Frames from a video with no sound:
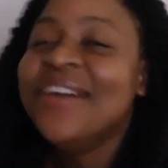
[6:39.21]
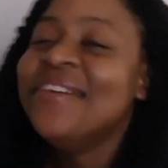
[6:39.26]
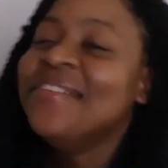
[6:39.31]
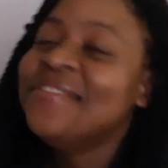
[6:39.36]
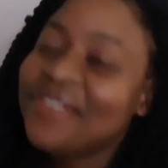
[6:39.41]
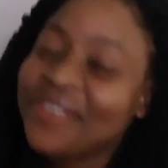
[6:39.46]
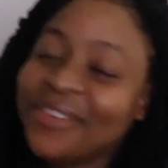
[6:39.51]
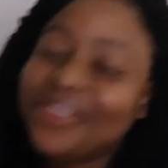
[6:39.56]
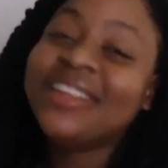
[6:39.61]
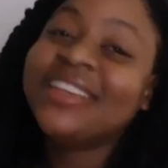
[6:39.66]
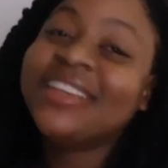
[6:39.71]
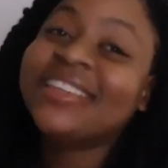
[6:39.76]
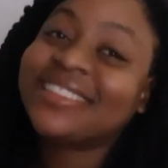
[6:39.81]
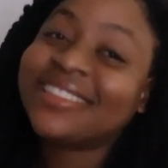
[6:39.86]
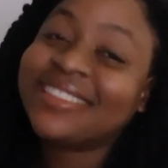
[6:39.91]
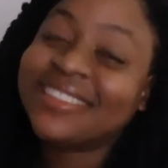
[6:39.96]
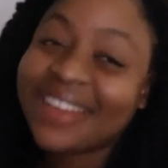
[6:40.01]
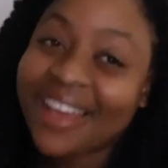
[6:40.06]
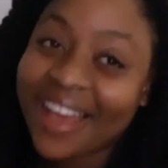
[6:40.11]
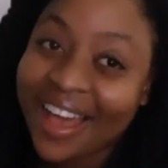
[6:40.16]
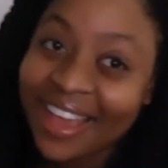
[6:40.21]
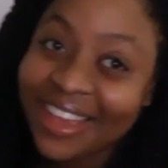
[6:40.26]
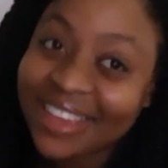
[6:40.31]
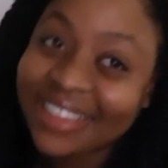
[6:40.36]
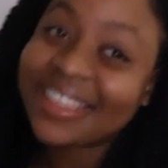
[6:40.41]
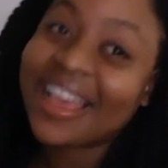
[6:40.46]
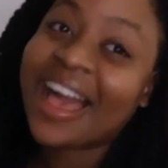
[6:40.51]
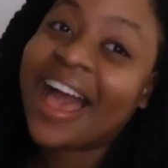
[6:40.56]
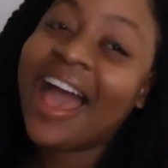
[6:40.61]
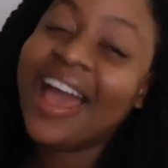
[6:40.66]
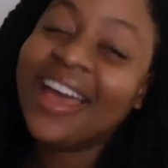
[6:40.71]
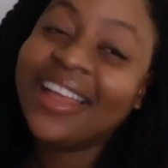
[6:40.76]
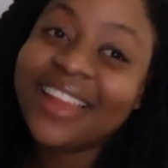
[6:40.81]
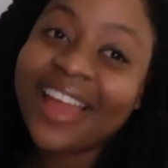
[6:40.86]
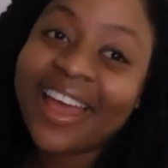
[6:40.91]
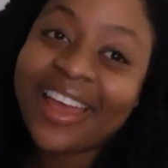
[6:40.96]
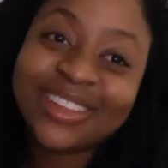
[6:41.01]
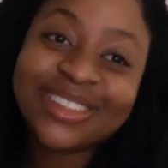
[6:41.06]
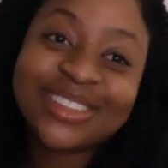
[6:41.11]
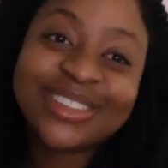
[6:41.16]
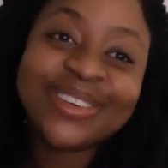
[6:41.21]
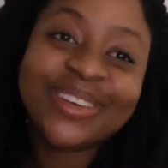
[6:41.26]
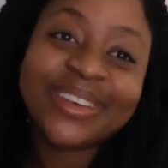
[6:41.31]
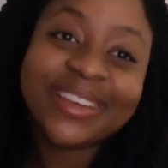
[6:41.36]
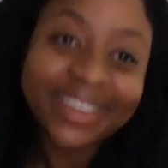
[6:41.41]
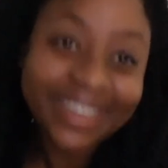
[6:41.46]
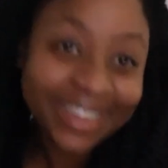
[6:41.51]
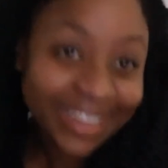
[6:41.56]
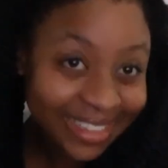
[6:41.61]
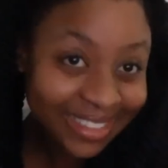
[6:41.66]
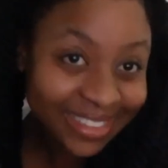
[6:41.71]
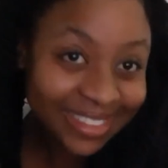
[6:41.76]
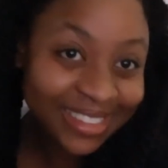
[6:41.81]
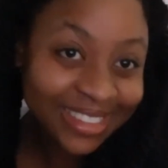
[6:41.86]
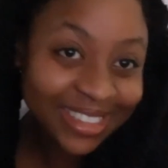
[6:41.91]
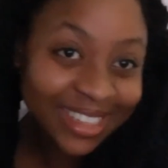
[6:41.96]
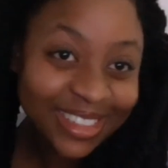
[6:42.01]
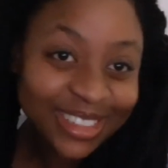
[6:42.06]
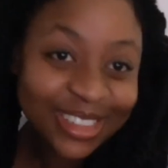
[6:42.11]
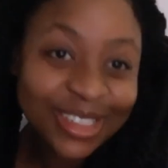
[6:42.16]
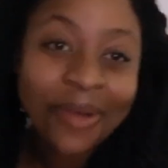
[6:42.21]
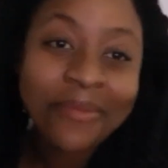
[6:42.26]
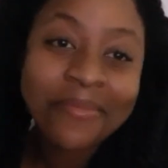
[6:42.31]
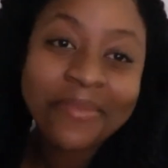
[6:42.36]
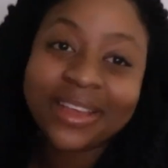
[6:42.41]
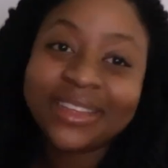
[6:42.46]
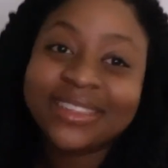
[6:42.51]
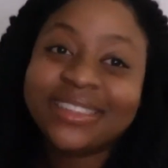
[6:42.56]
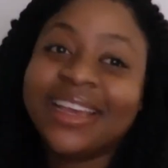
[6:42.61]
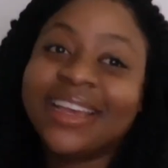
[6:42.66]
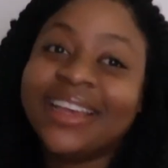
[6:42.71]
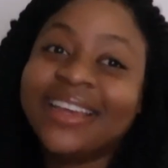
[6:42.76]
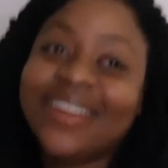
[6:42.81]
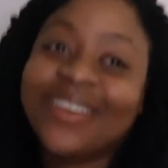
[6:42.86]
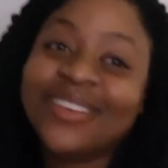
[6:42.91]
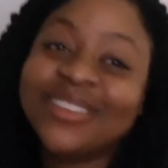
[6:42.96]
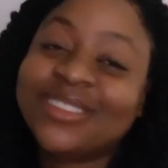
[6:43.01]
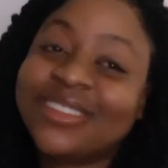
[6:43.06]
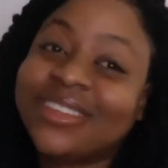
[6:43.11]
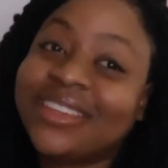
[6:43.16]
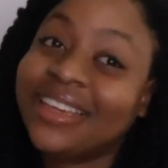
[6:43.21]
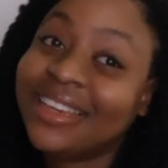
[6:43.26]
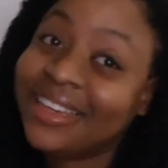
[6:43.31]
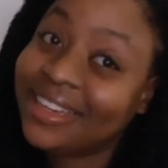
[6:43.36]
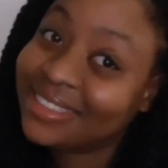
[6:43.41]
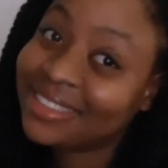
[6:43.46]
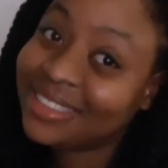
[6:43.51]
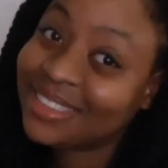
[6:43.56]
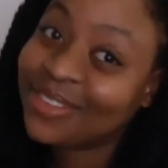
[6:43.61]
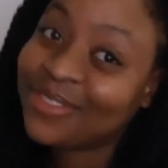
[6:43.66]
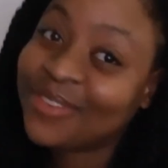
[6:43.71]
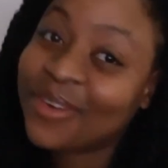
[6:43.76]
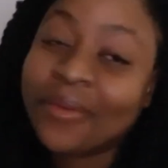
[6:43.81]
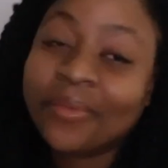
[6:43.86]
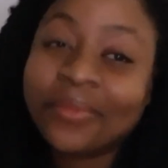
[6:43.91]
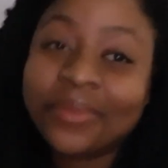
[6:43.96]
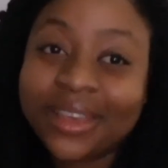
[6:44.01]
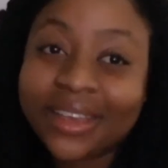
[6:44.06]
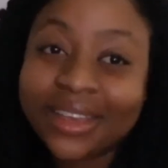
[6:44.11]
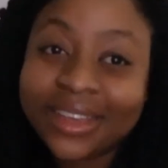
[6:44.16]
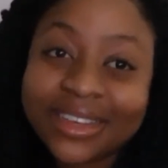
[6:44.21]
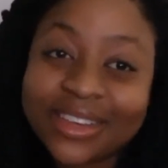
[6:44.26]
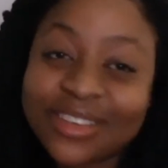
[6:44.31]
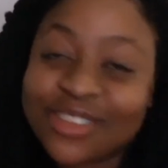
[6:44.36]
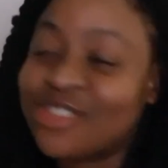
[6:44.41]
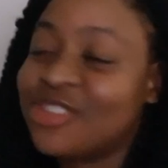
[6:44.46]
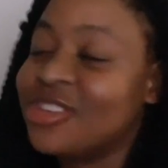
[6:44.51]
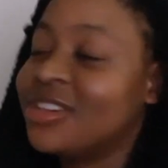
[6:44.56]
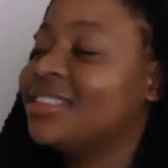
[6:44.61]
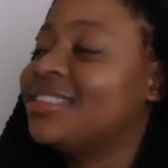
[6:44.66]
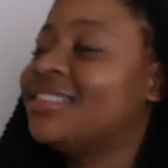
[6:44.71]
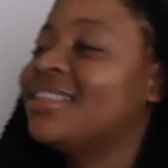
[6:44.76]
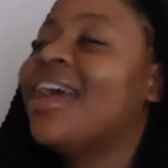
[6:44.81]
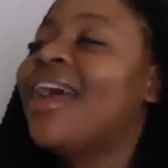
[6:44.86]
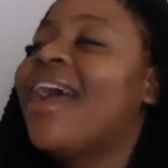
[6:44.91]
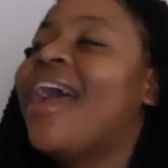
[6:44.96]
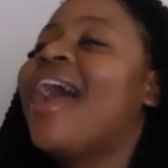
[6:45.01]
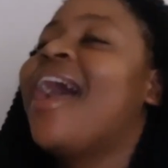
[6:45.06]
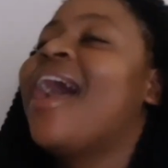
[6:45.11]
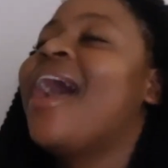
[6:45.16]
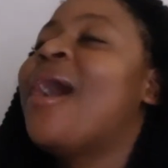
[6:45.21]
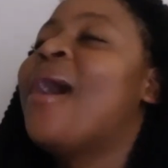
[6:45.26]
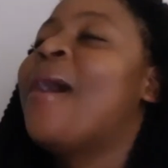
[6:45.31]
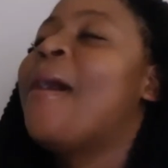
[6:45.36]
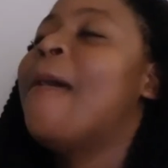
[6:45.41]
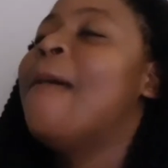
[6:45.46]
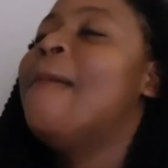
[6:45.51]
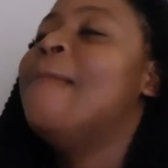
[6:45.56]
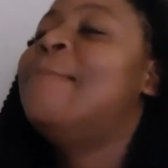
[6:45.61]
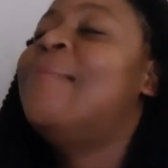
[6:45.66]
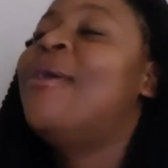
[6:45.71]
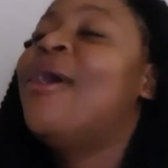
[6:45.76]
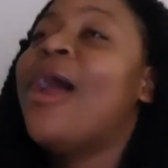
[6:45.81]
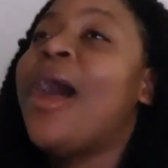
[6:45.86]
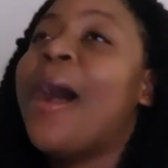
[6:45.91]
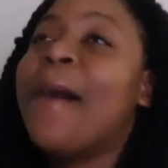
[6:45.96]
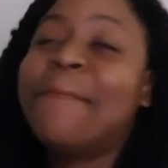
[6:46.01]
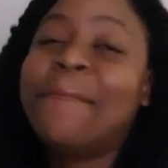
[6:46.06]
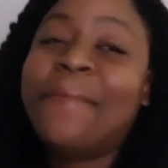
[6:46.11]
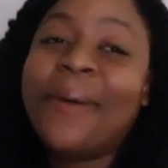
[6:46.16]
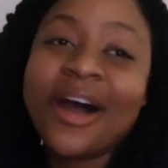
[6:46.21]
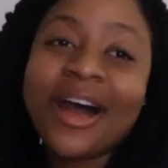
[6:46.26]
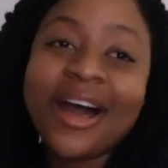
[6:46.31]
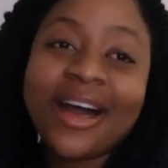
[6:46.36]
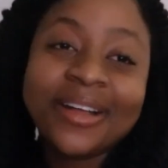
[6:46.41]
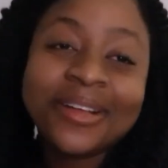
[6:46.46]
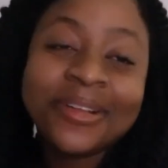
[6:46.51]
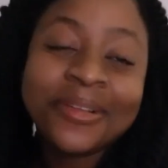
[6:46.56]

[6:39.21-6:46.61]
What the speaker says: Food is nice. I like to eat. So being taken out to eat for me is just proper